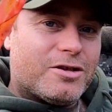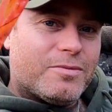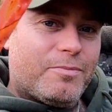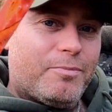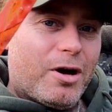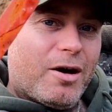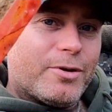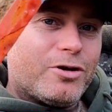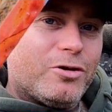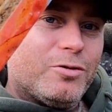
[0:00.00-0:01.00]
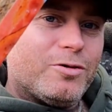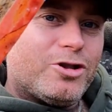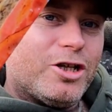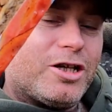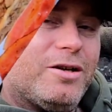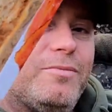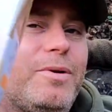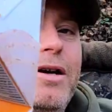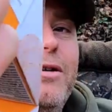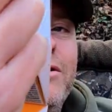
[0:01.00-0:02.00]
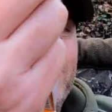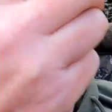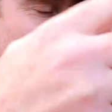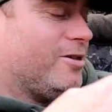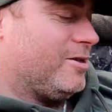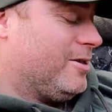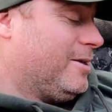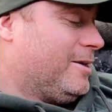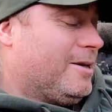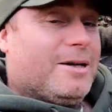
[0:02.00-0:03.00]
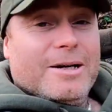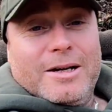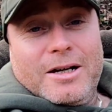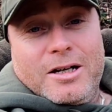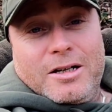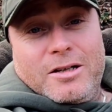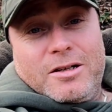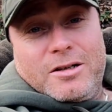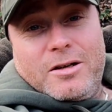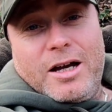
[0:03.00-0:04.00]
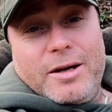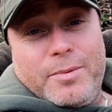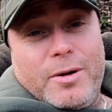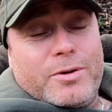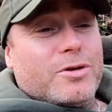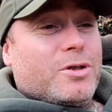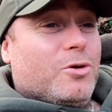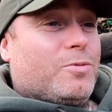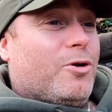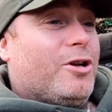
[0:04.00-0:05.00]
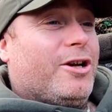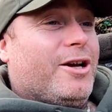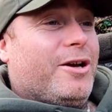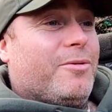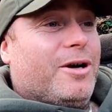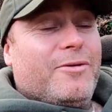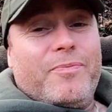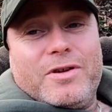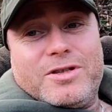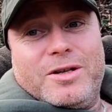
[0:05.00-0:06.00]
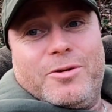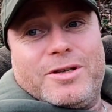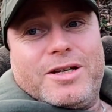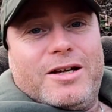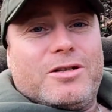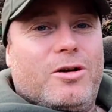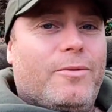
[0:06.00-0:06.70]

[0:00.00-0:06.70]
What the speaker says: it's barbecue, chicken, bacon and cheese. Hate barbecue sauce, but I'll eat it anyway, see what it tastes